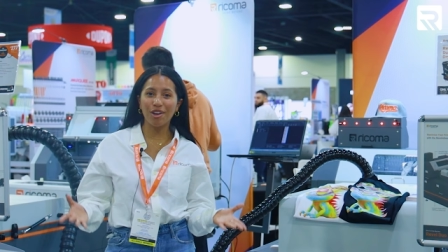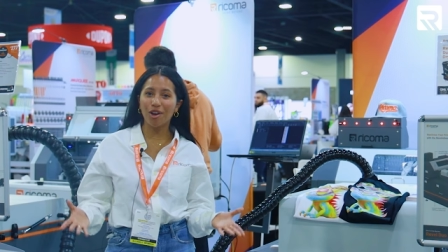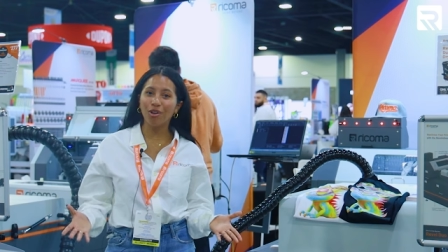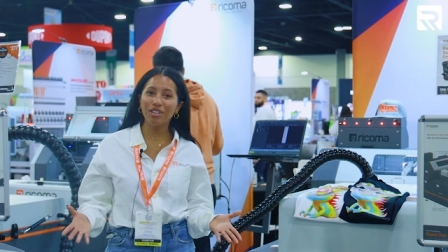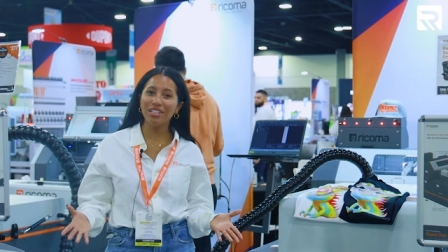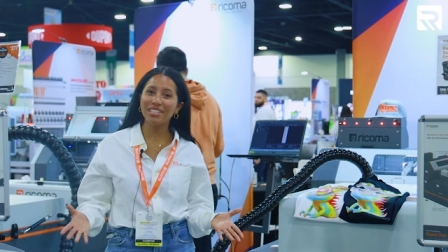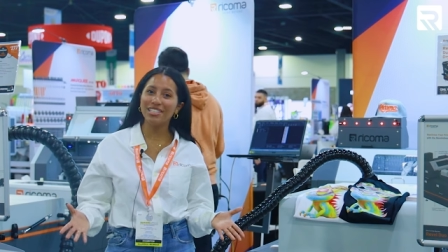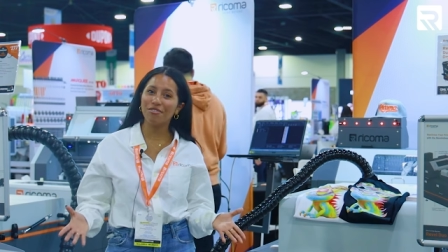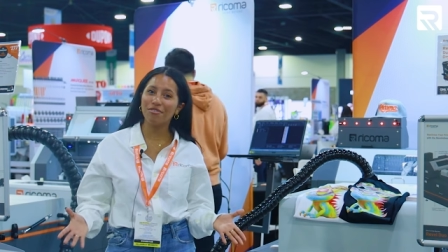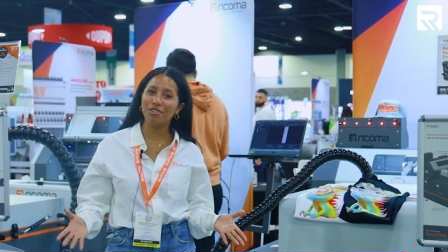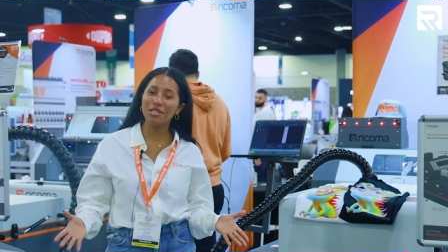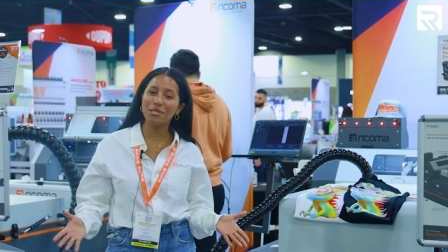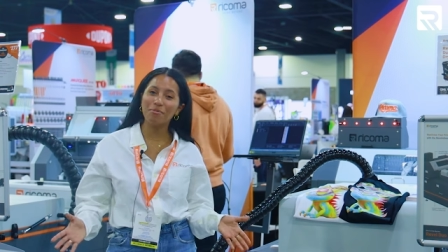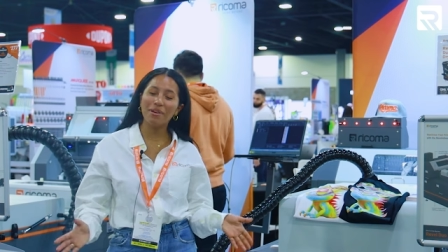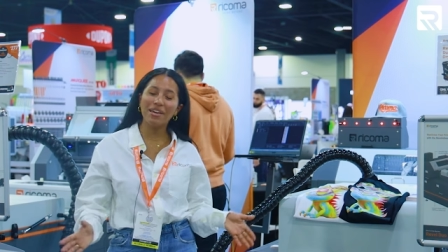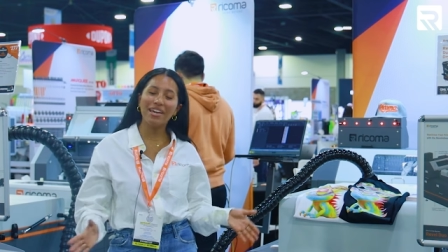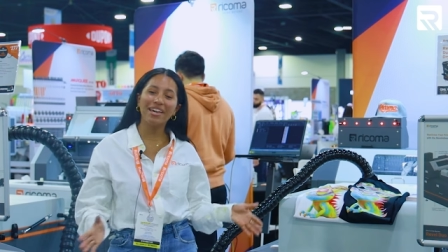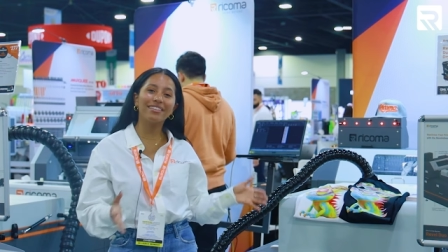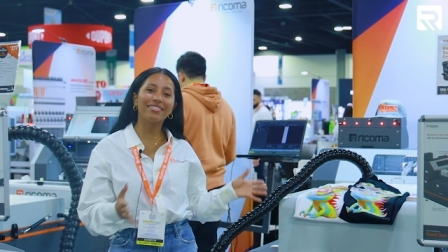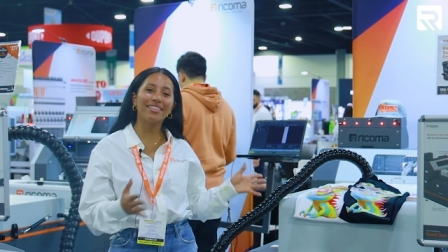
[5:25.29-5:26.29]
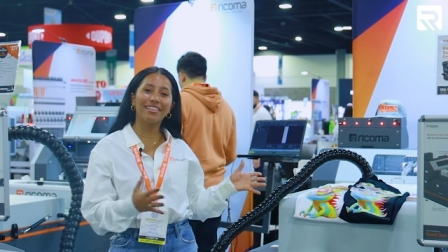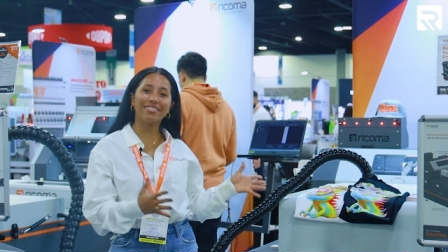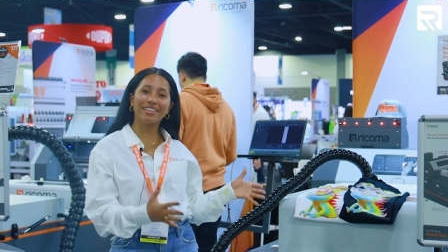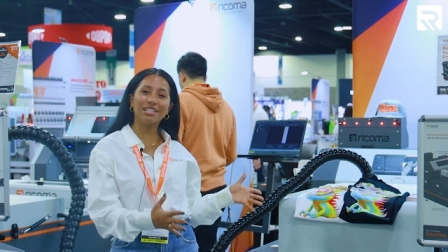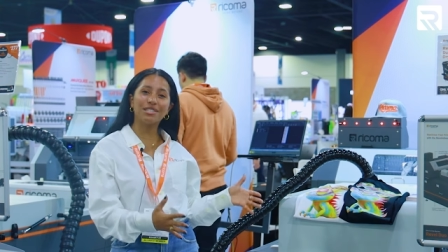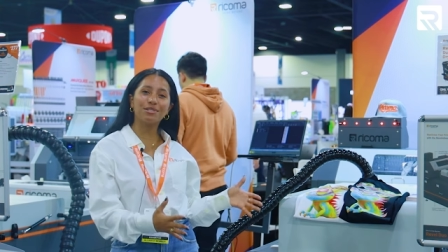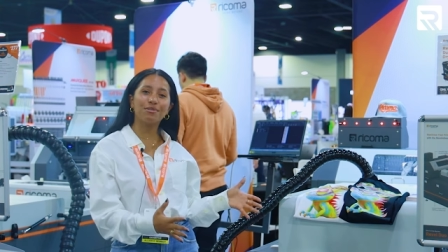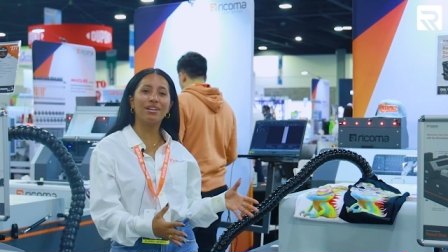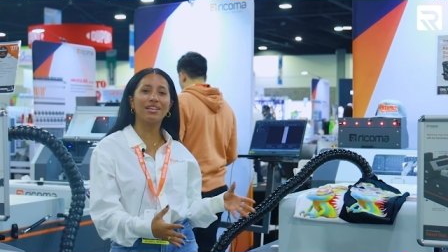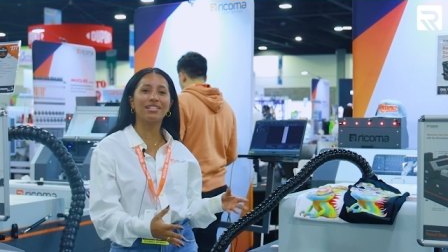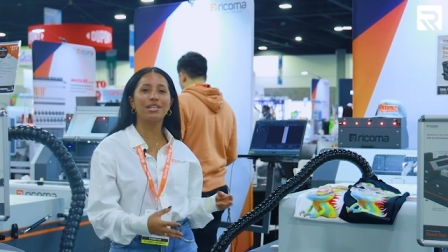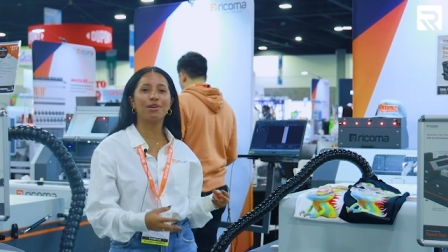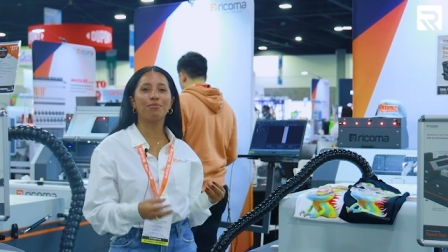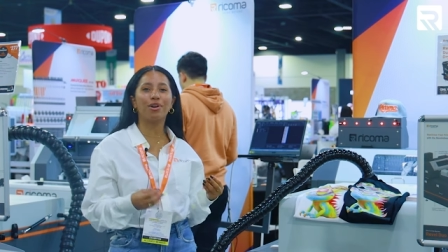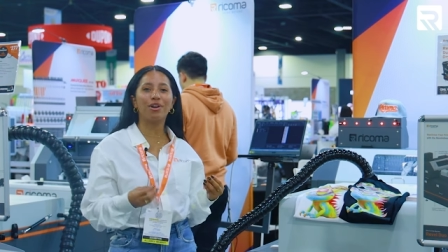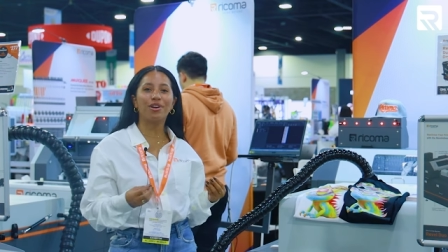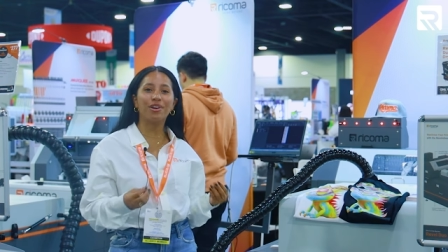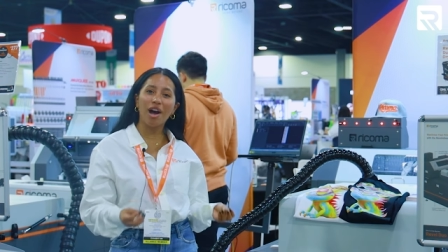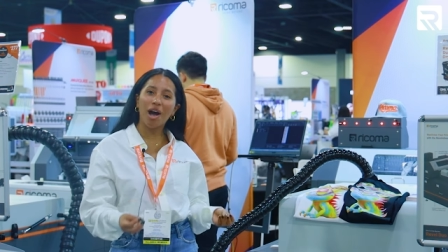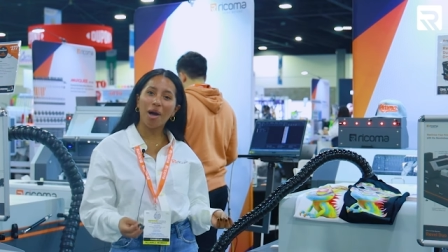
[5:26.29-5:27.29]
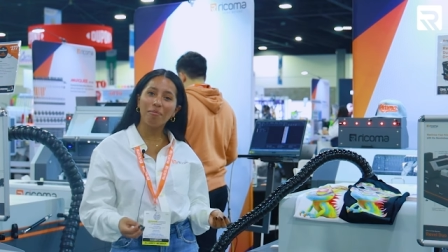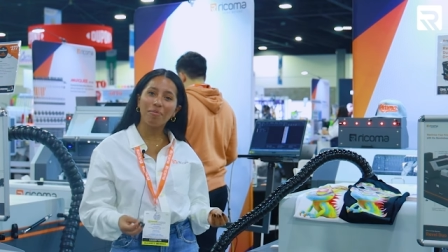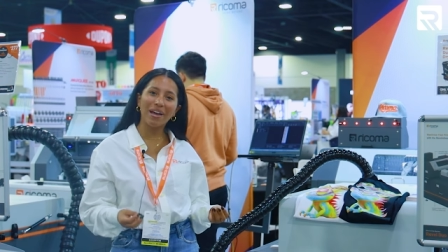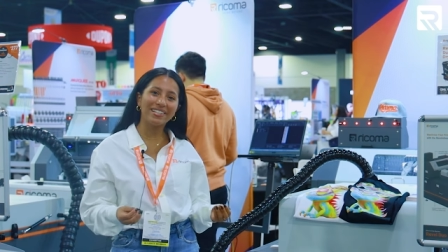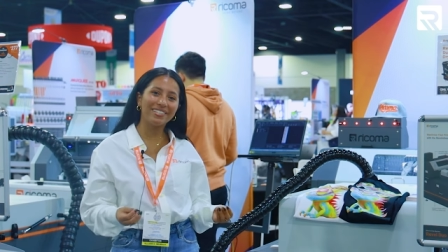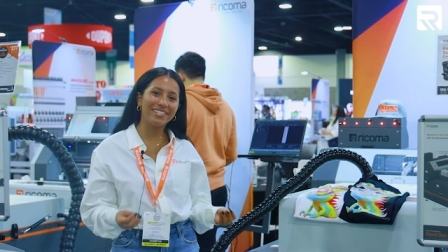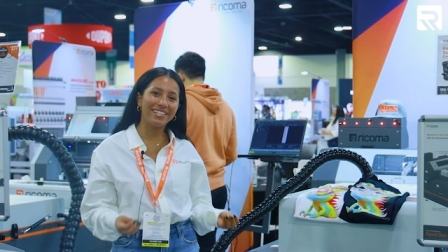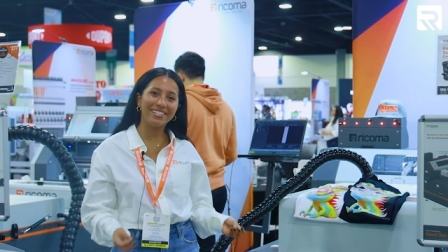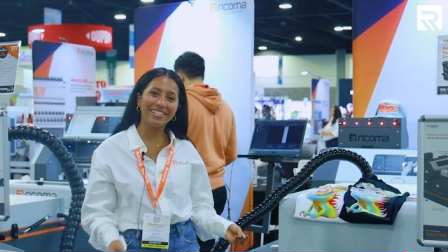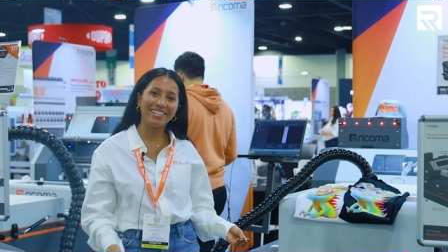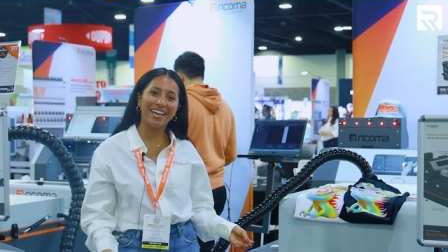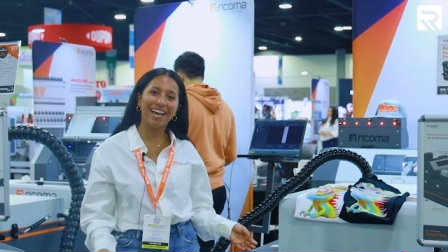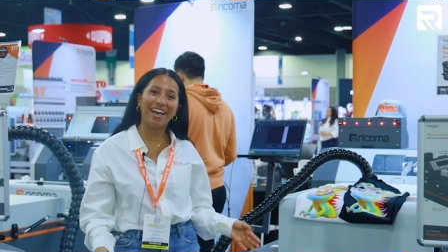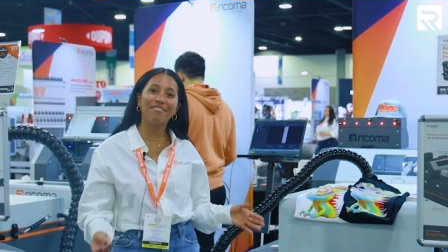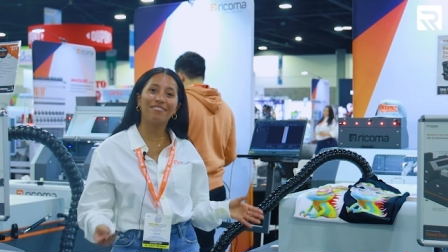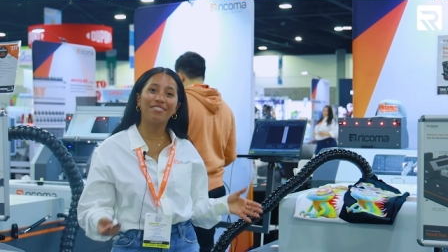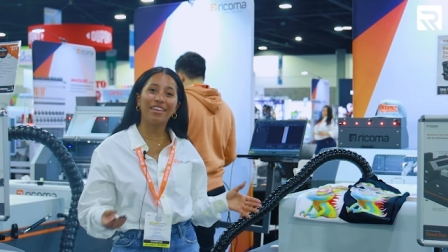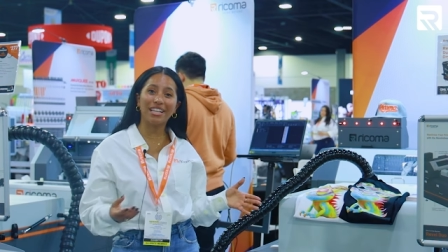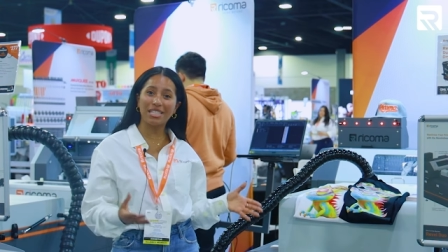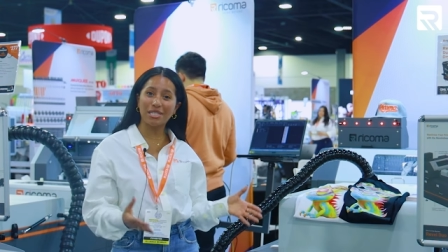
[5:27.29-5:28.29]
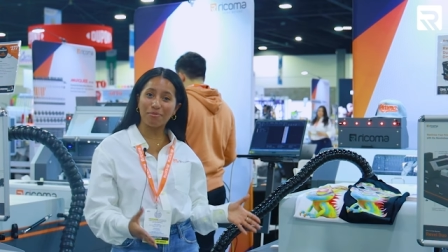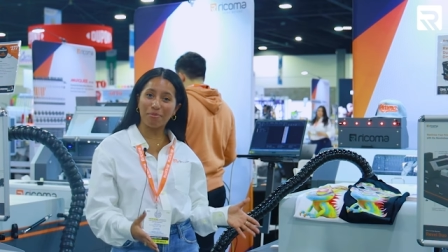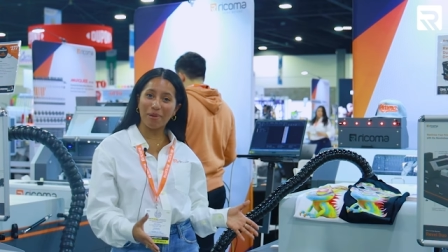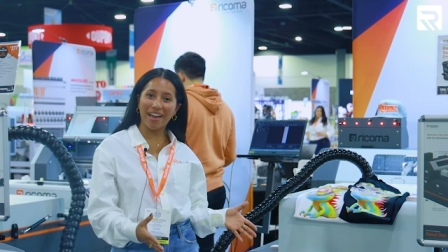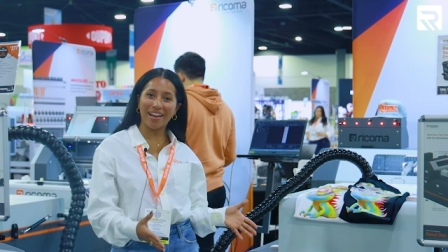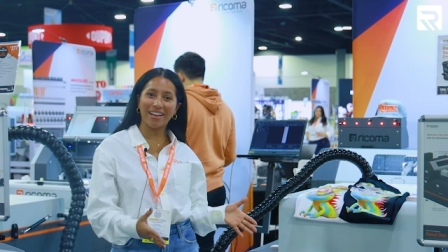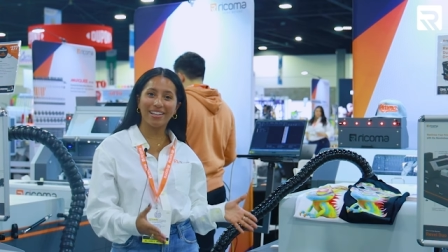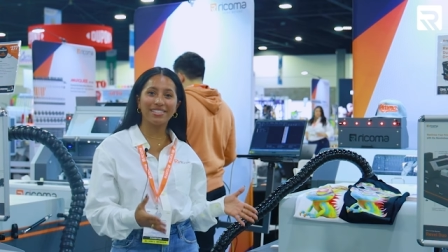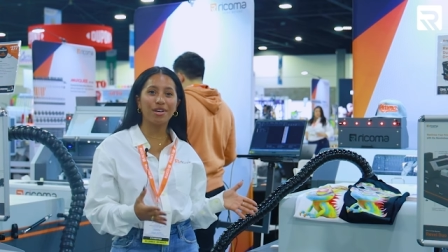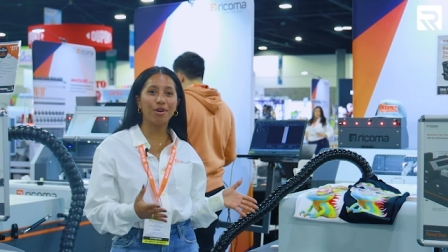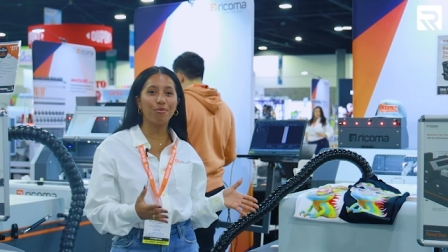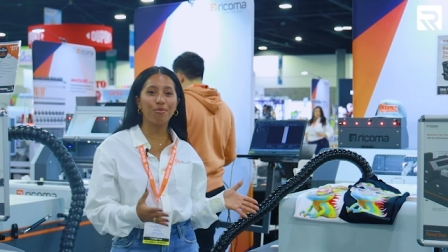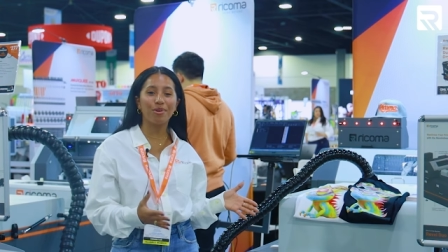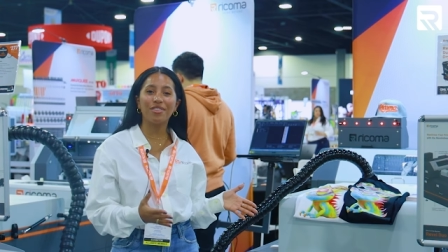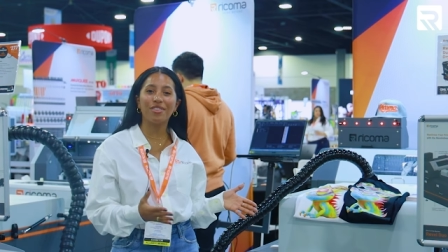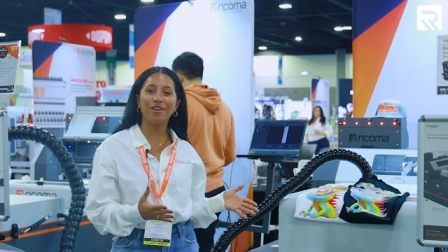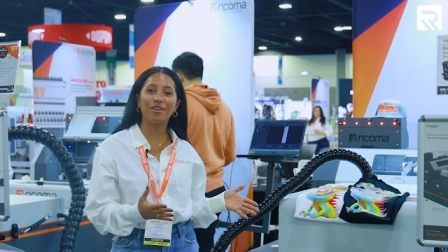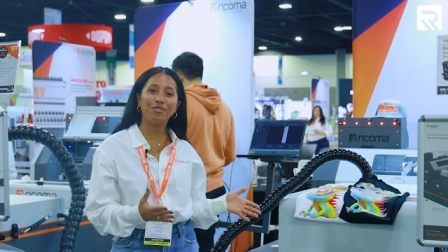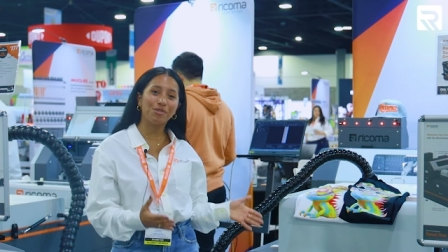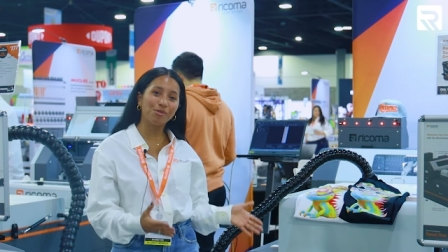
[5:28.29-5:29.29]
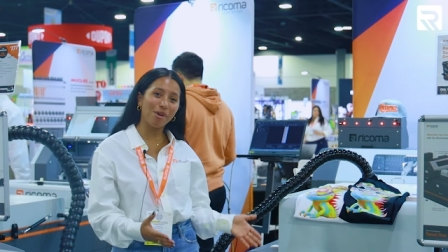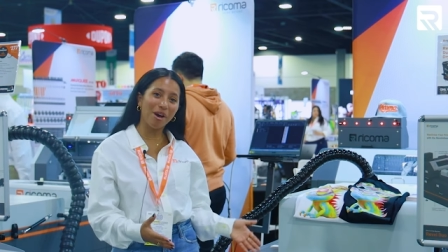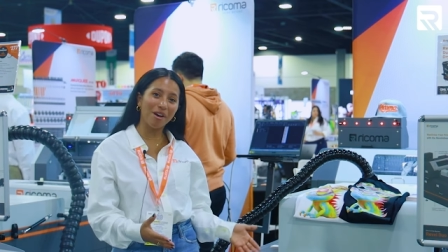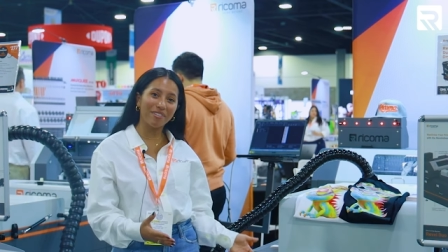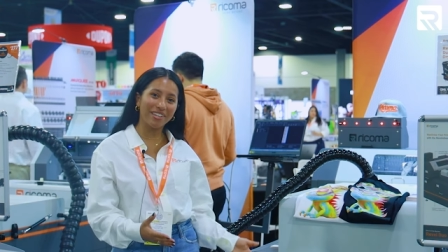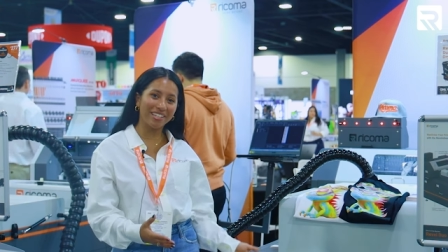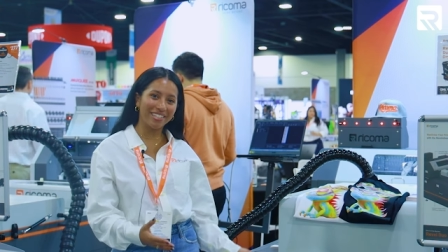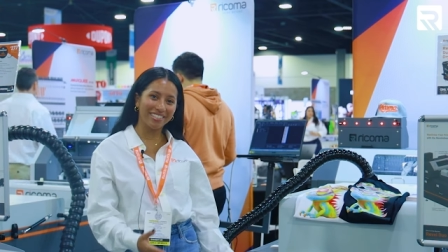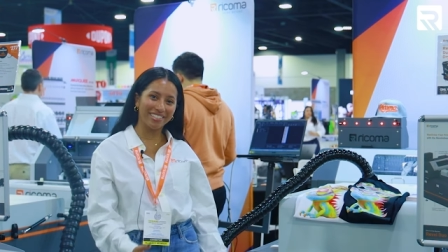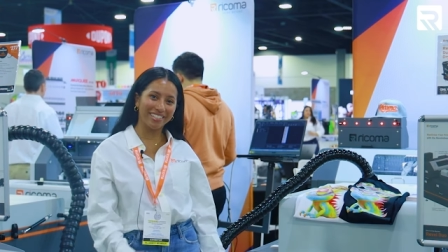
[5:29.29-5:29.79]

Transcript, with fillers: the only difference being that this one is a more compact DTF that spans a width of 12